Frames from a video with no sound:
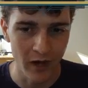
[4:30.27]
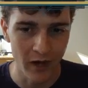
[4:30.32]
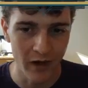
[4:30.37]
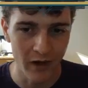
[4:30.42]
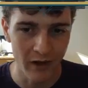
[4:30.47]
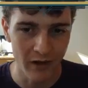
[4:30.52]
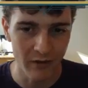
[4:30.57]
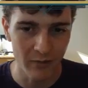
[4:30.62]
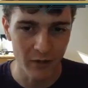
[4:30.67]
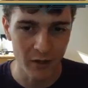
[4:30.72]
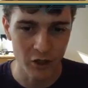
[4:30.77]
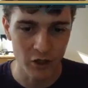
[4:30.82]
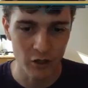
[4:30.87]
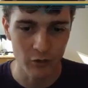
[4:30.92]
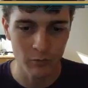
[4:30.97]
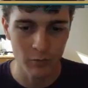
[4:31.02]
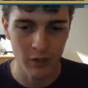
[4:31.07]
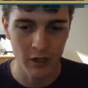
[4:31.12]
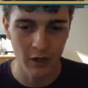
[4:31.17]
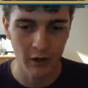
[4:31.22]

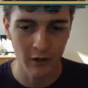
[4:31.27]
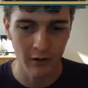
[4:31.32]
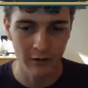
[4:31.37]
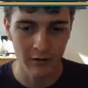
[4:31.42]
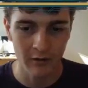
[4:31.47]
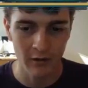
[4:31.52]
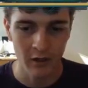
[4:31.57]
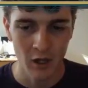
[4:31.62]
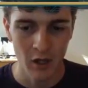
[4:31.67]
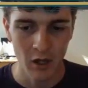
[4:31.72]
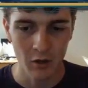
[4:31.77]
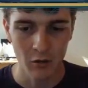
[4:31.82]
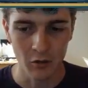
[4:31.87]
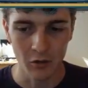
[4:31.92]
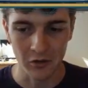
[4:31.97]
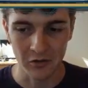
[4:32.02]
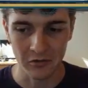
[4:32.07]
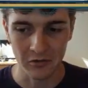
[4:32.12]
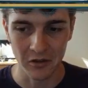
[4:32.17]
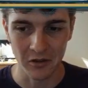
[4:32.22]
Especially because,
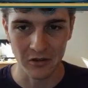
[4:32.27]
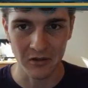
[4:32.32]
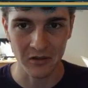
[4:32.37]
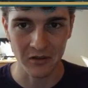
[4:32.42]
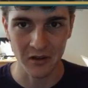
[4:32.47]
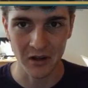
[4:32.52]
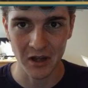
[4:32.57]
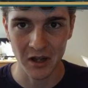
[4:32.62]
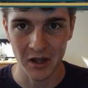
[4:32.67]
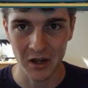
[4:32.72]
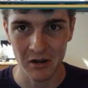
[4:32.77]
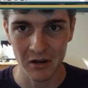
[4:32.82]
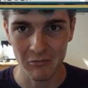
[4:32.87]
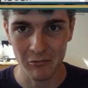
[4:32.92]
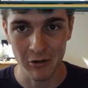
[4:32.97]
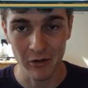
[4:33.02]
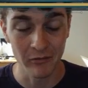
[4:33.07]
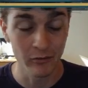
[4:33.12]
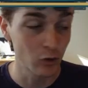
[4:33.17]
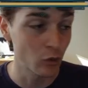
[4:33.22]
look, this
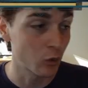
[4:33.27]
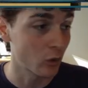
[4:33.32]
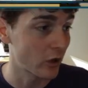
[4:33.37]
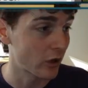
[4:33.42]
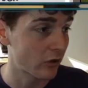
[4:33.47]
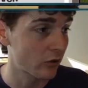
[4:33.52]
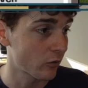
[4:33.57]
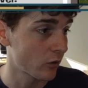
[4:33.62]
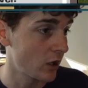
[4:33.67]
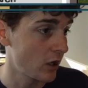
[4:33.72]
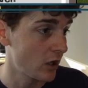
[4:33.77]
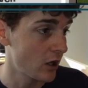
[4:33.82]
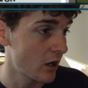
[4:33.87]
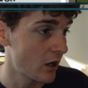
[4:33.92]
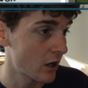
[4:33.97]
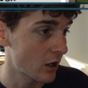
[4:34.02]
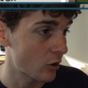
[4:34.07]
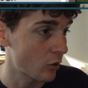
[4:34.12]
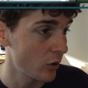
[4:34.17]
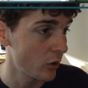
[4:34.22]
level
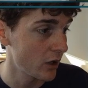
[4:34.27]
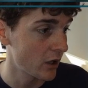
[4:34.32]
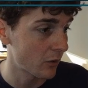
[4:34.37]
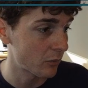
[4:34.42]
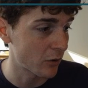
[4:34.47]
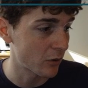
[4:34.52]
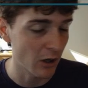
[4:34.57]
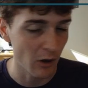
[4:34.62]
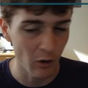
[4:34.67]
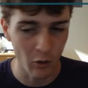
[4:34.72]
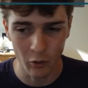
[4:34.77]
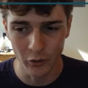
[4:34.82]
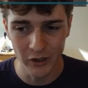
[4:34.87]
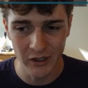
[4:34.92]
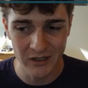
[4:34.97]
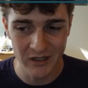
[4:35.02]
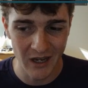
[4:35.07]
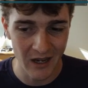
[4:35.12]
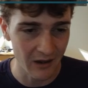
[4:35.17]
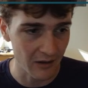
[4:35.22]
23 queen upgrade
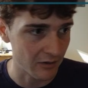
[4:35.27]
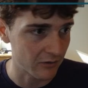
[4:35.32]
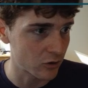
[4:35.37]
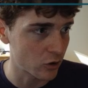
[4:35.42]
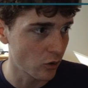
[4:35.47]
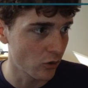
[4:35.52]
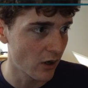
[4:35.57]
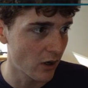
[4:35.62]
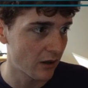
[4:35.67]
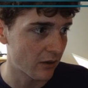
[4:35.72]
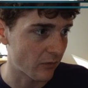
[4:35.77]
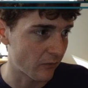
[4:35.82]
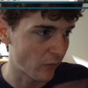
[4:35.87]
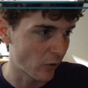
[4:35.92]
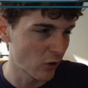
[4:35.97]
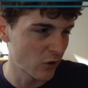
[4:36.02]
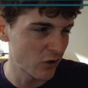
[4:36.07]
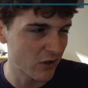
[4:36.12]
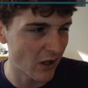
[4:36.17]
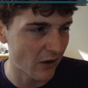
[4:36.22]
only takes 2 days
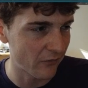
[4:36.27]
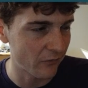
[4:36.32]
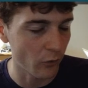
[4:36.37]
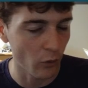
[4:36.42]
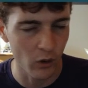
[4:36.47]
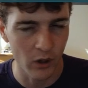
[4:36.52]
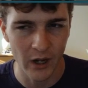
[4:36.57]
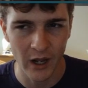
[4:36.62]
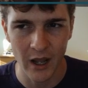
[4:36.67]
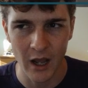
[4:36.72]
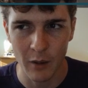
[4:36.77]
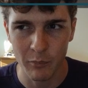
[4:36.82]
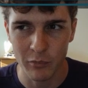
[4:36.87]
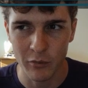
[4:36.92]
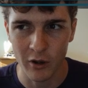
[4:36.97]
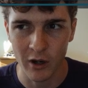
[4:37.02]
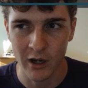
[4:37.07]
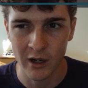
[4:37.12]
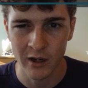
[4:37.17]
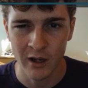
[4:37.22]
versus that 4-day
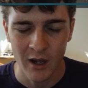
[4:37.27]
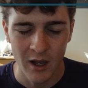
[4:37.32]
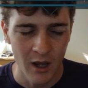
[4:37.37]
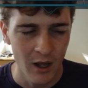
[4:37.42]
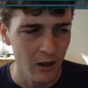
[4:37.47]
upgrade.